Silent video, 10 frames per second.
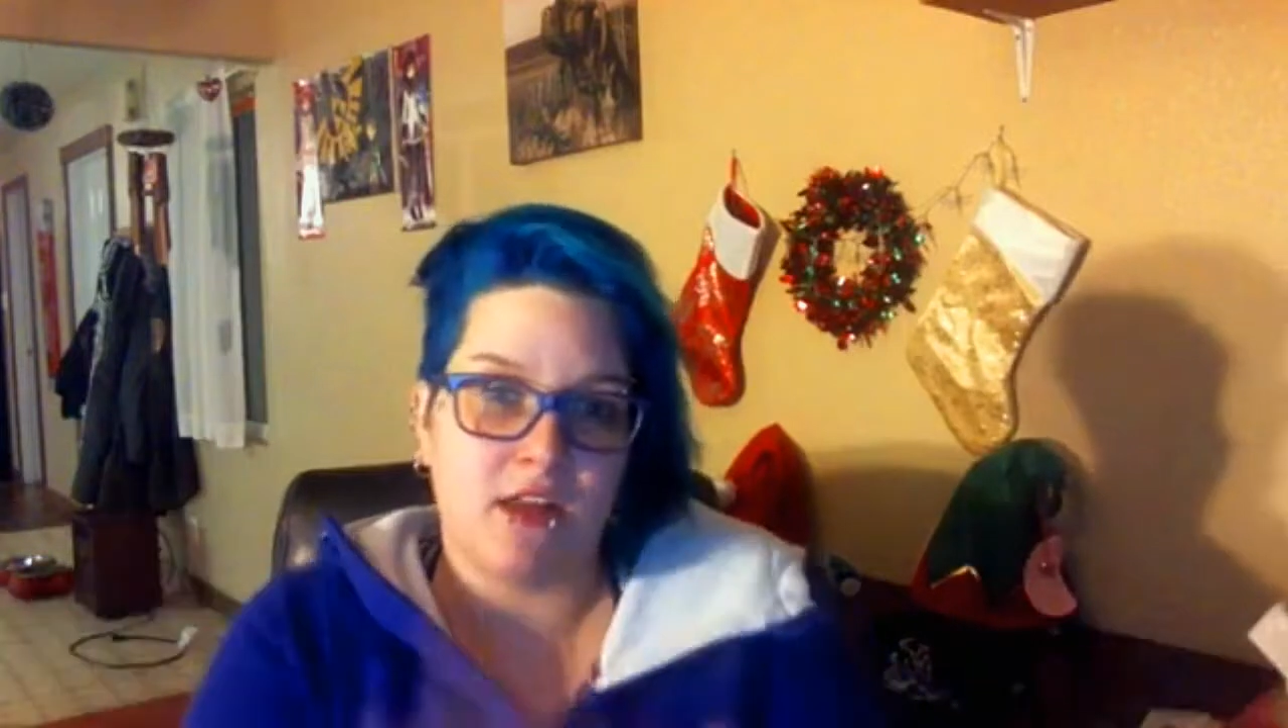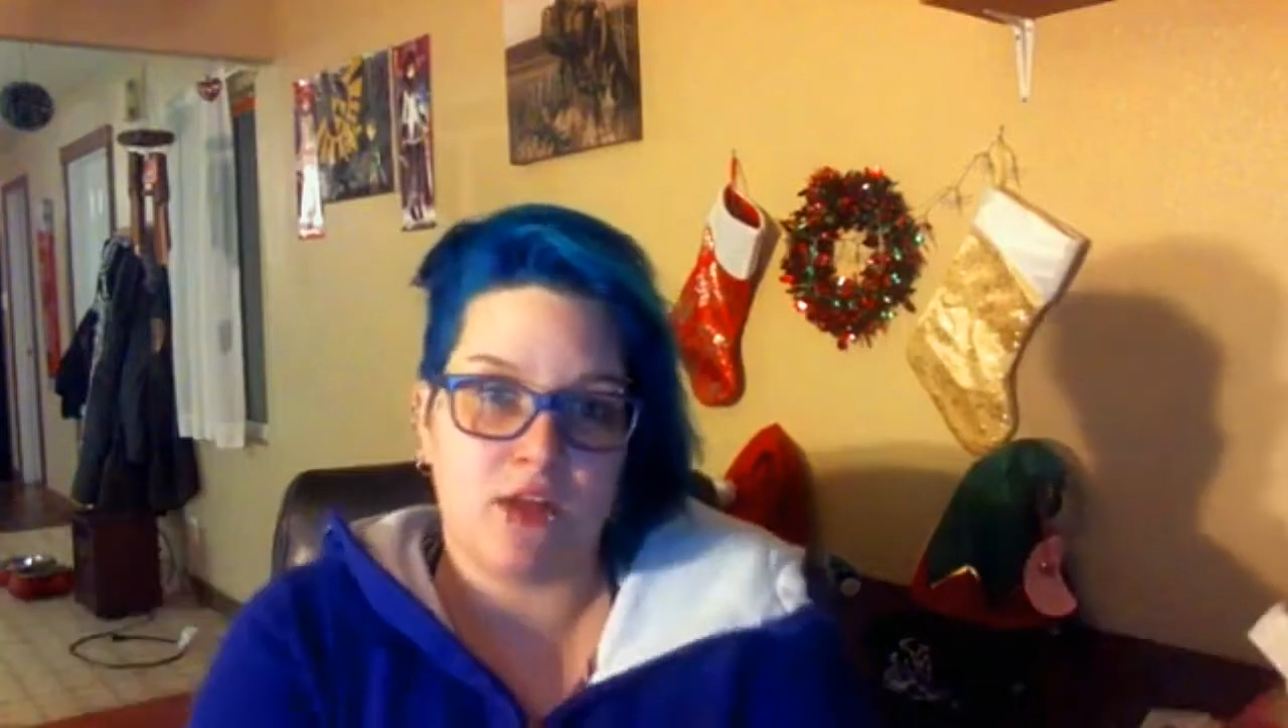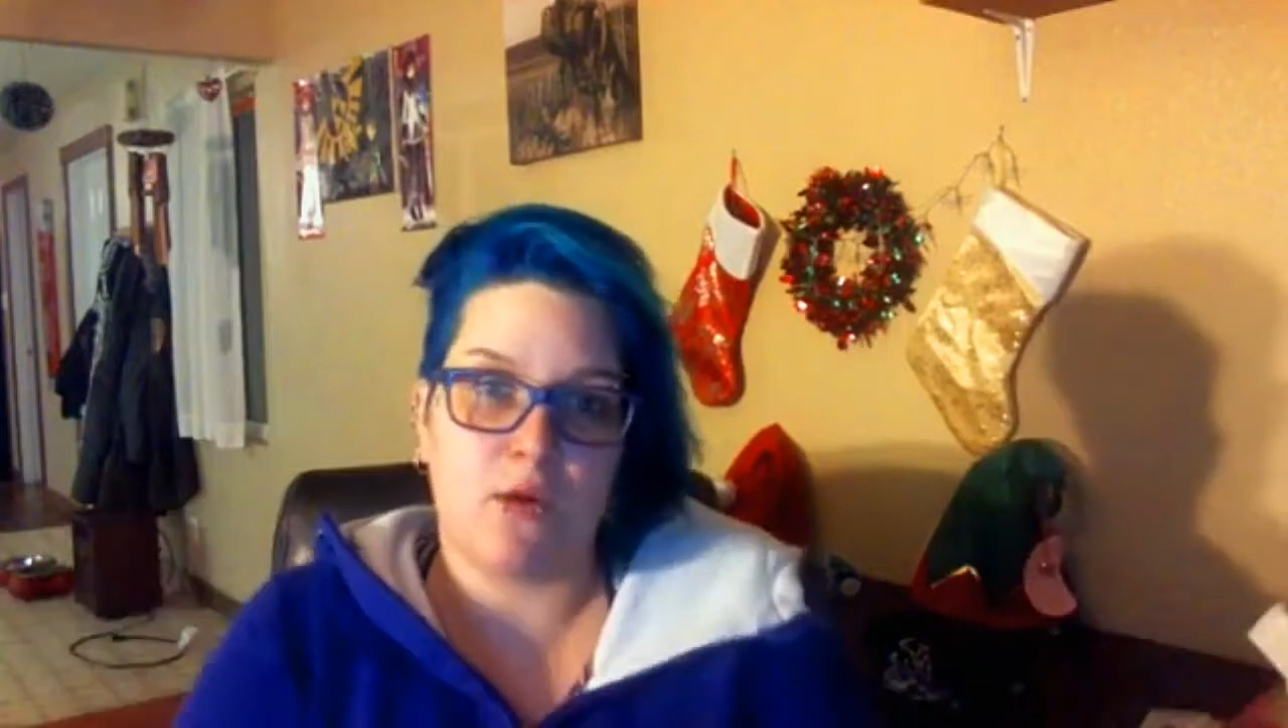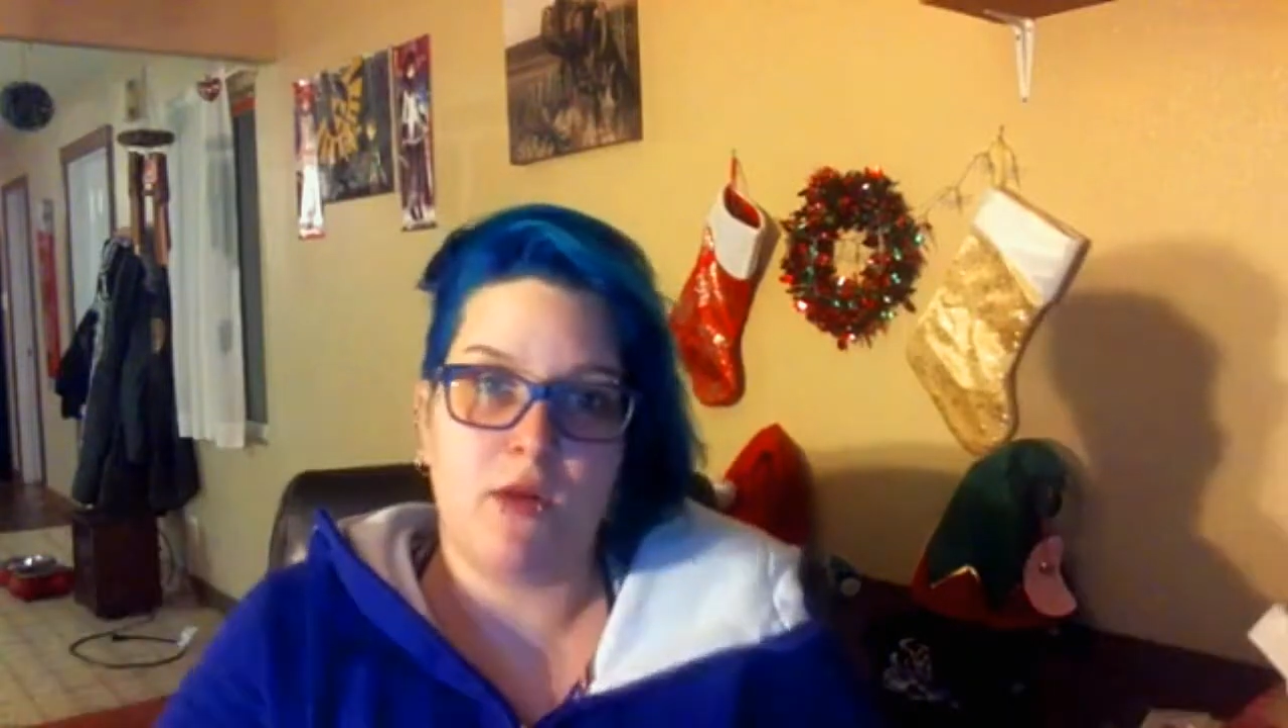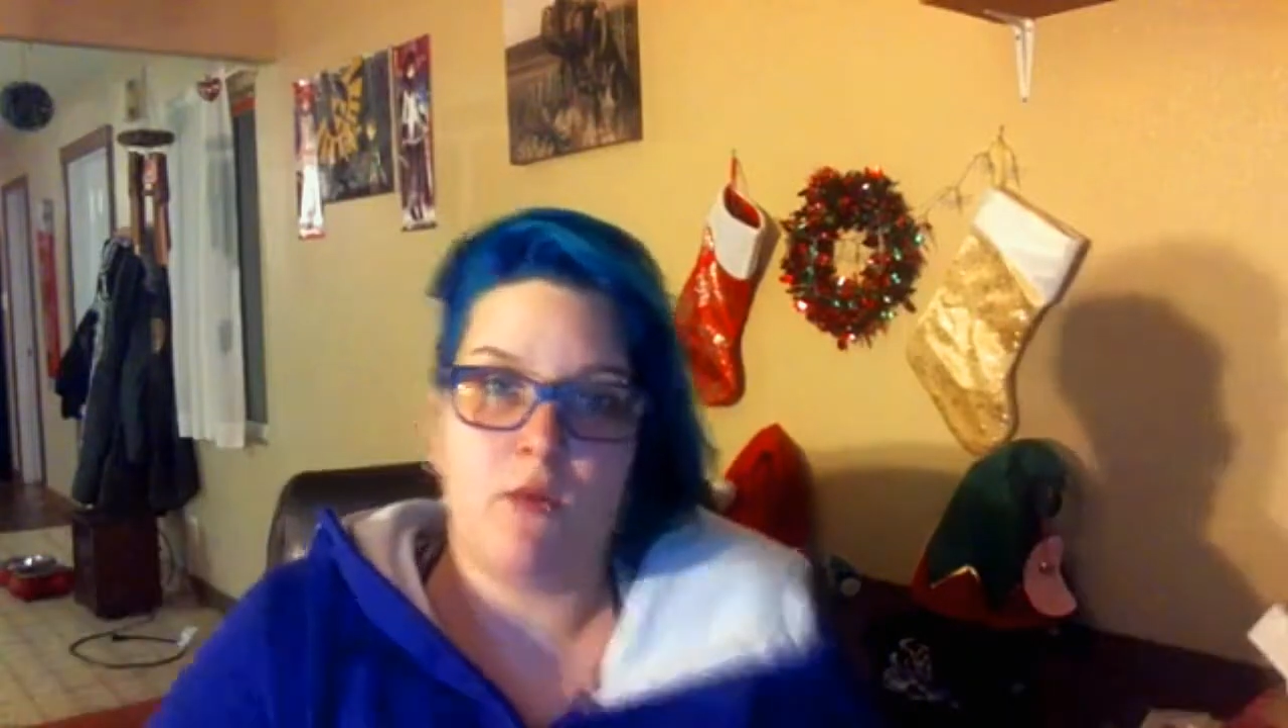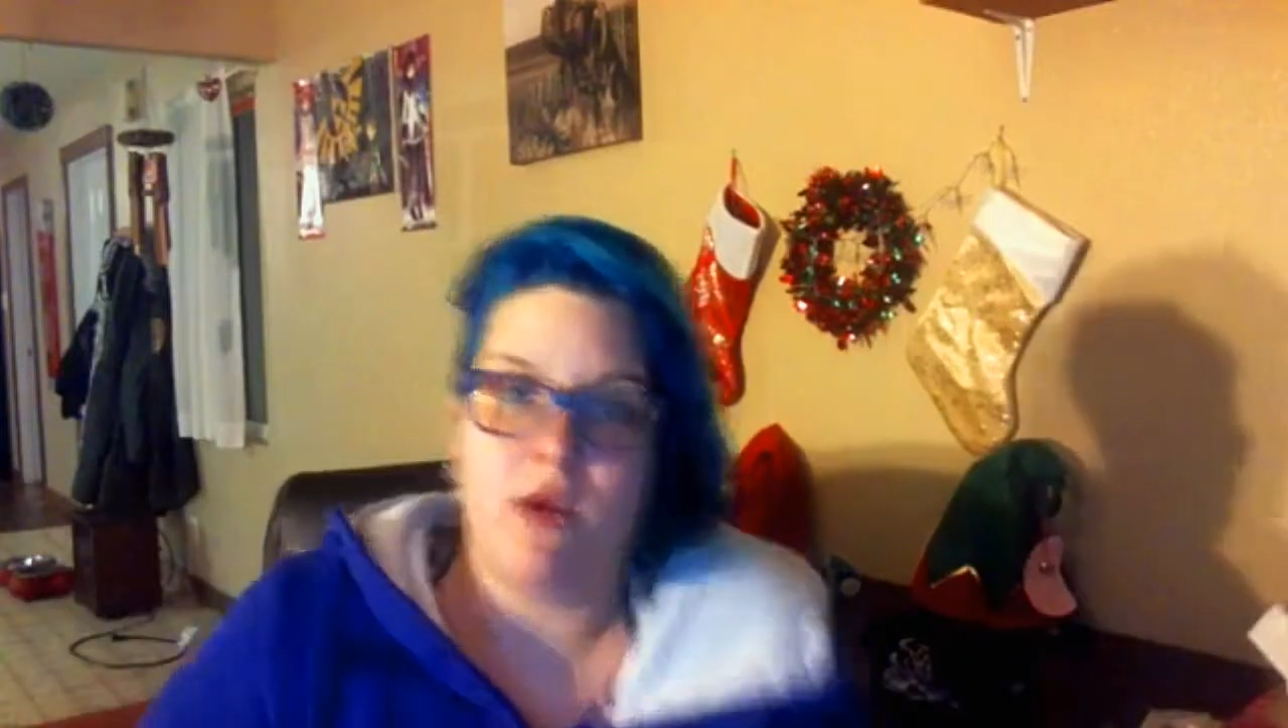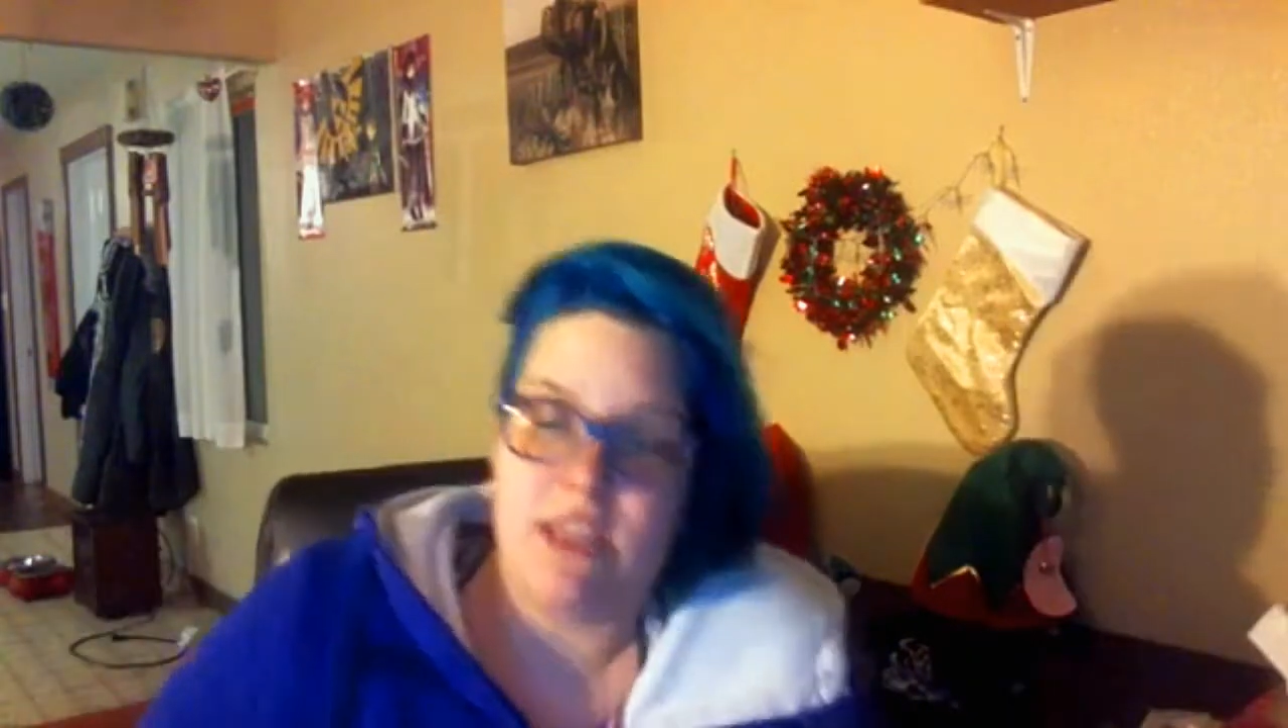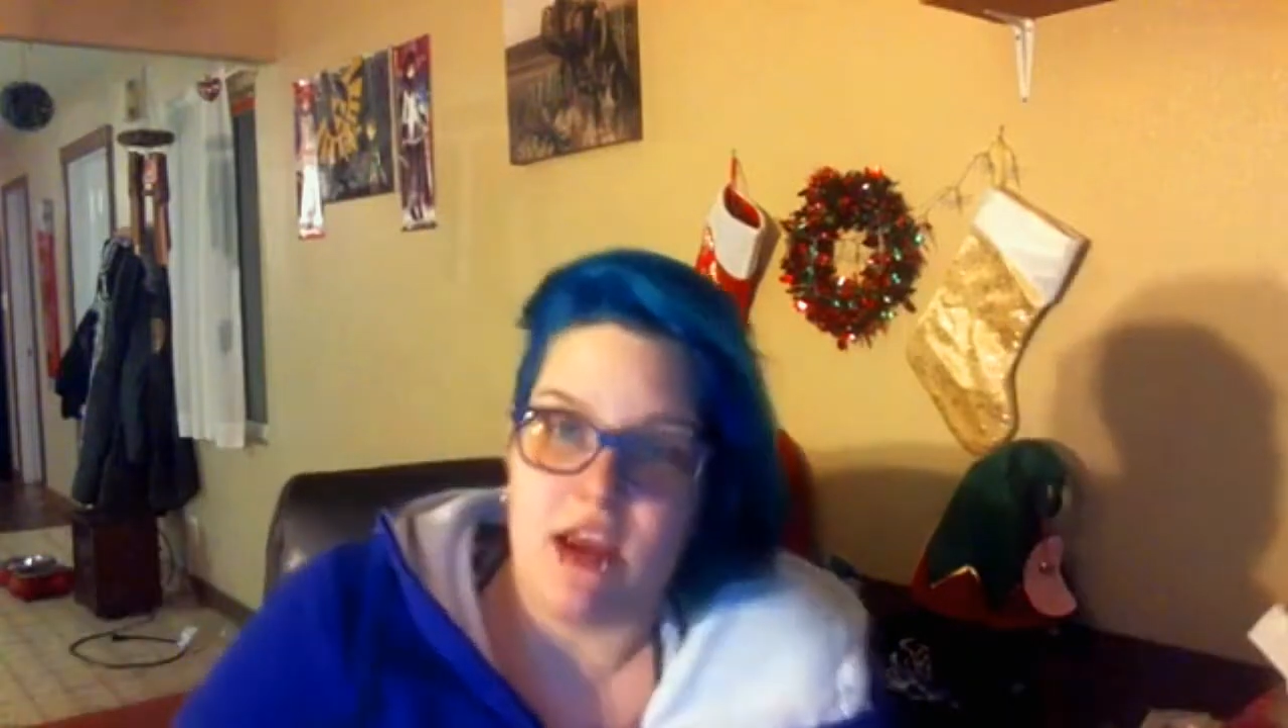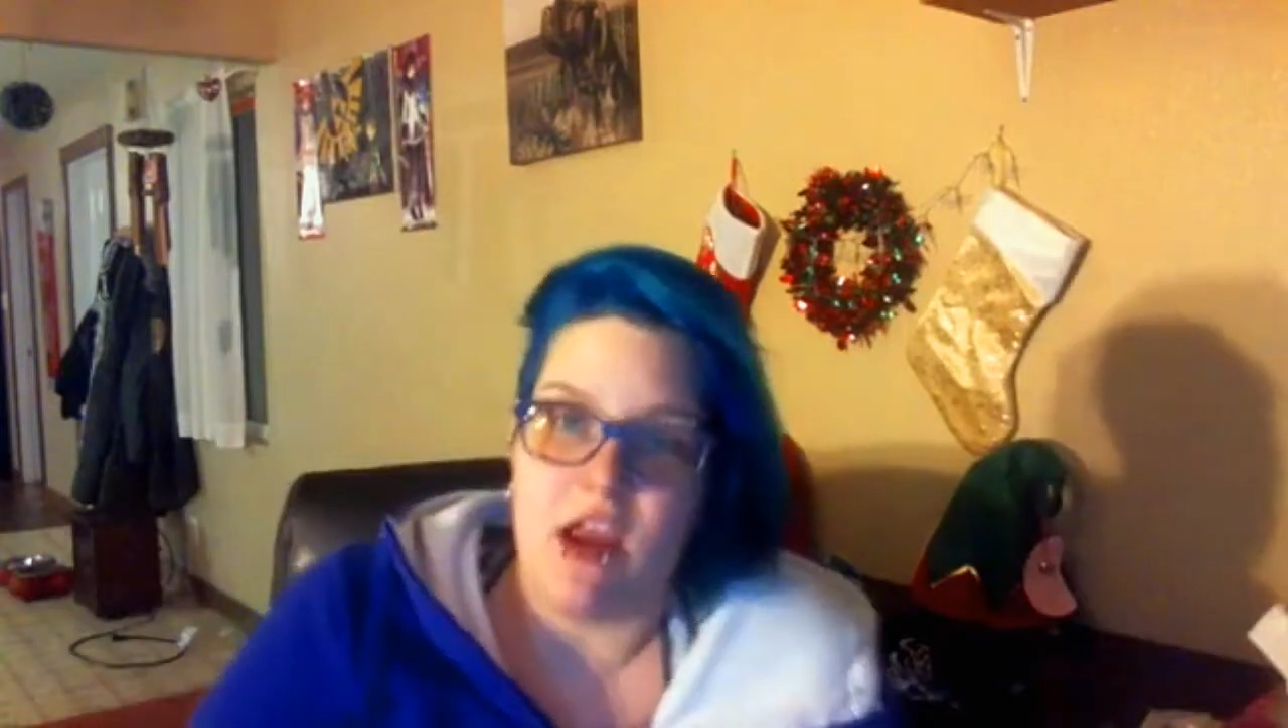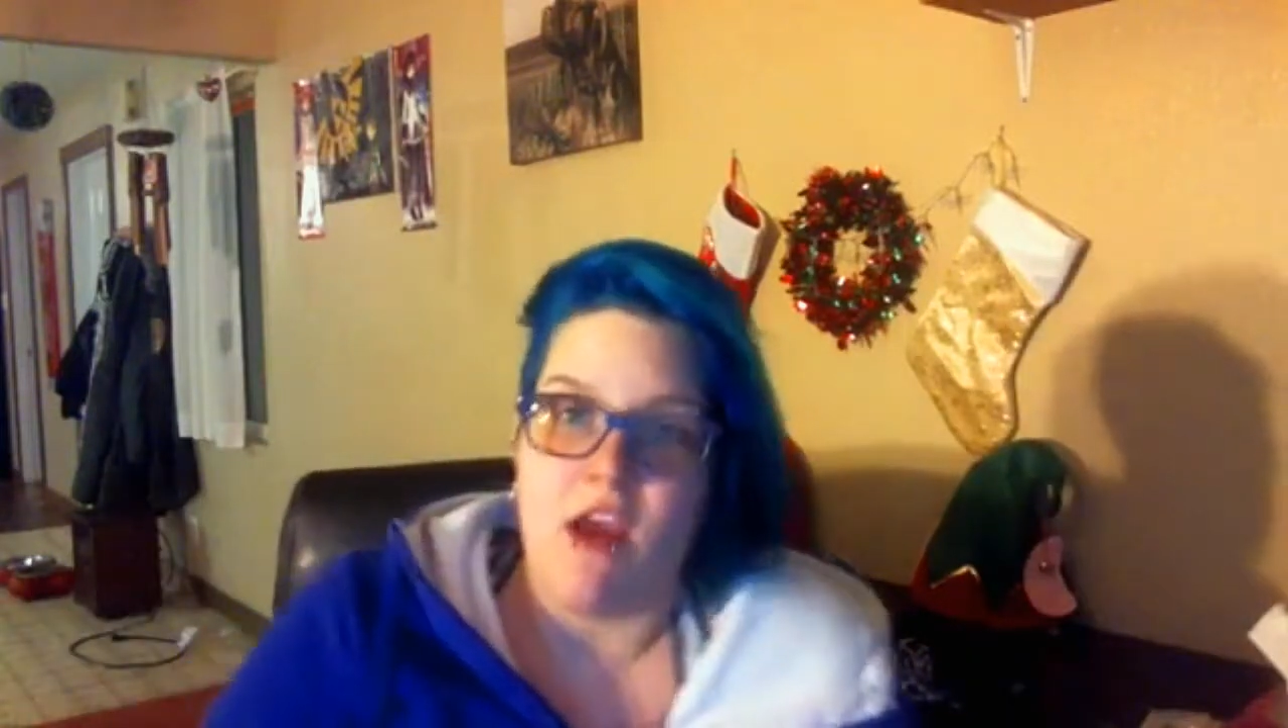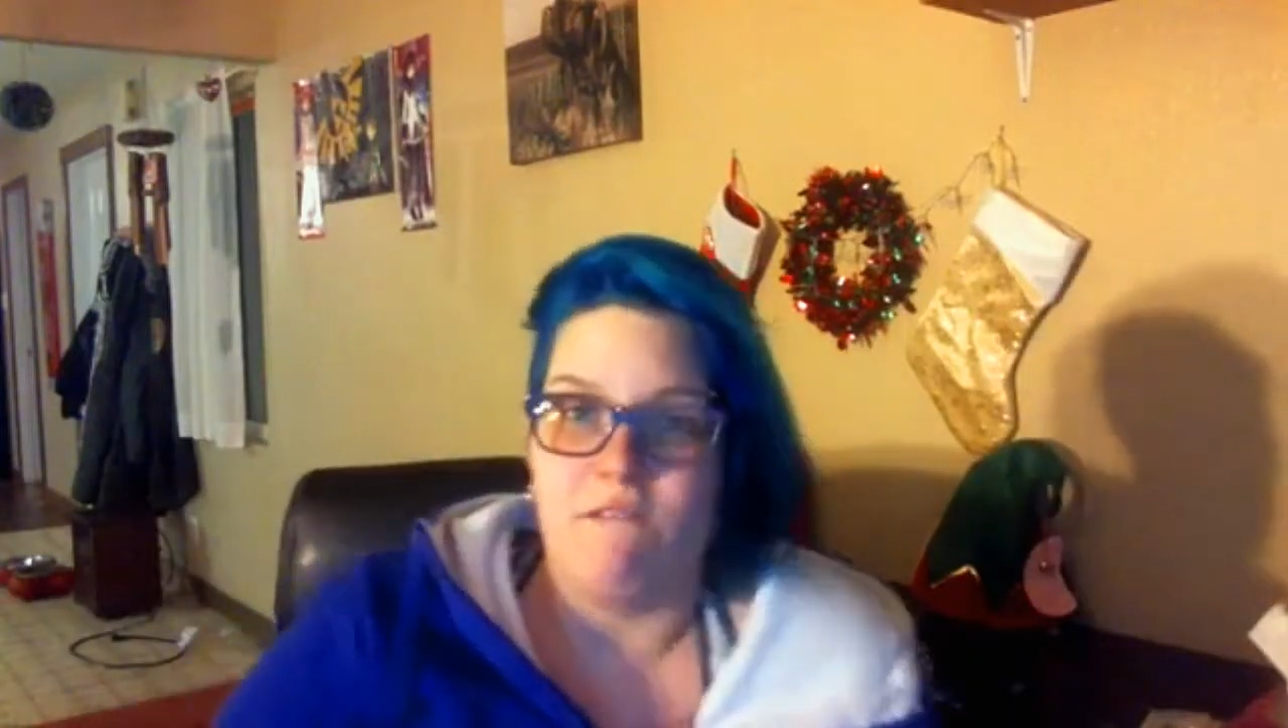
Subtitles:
21-day